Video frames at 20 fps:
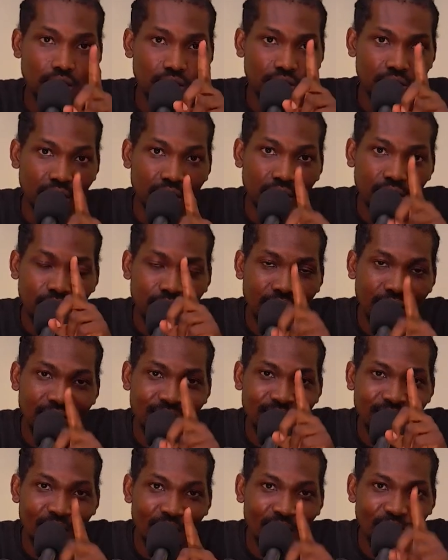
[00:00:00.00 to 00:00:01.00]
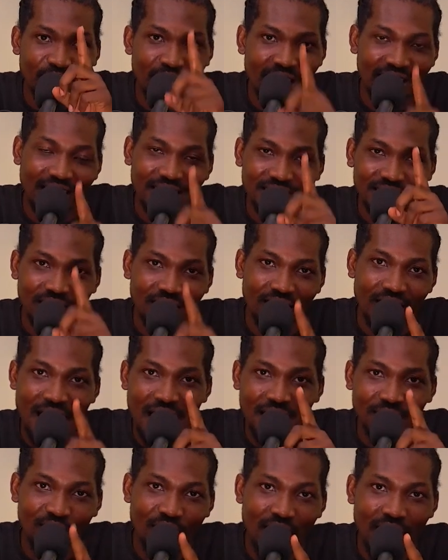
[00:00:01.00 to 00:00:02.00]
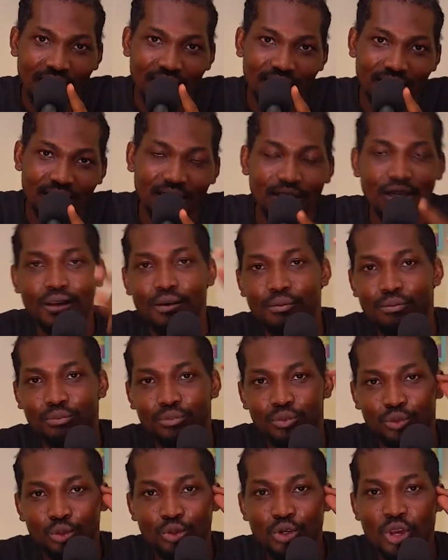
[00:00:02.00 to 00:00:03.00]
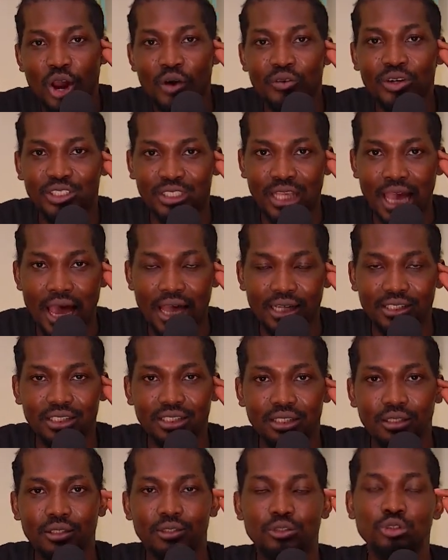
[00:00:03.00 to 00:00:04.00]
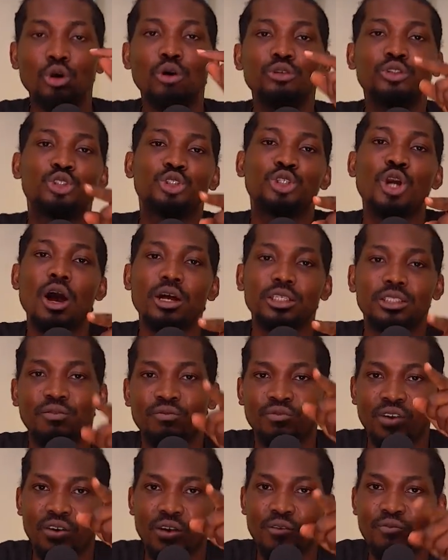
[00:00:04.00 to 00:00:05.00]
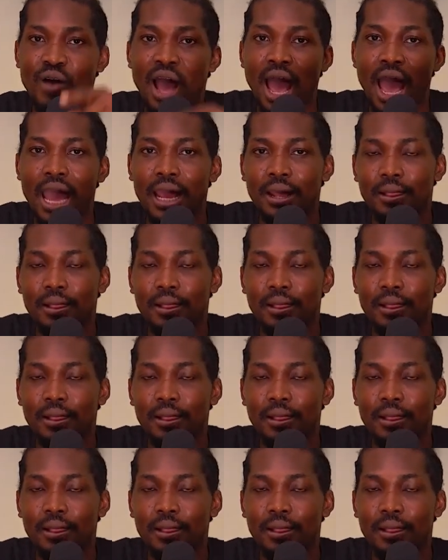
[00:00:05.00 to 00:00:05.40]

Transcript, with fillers: This is not financial advice. Do your research. Don't trust, verify.